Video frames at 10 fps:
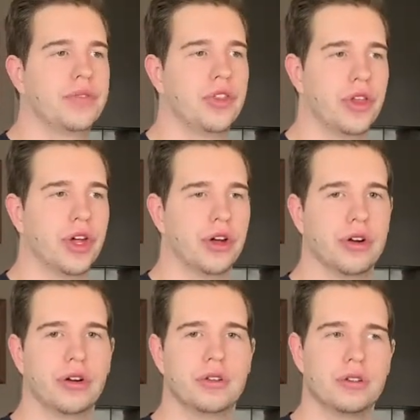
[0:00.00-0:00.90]
the
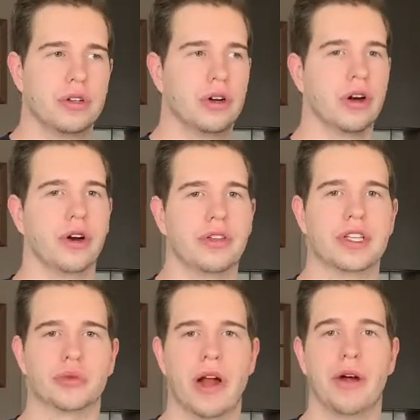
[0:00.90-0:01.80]
earth
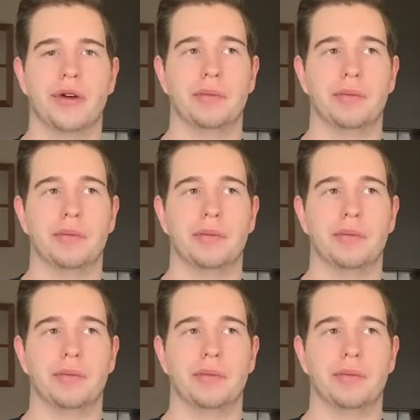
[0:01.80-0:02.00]
is round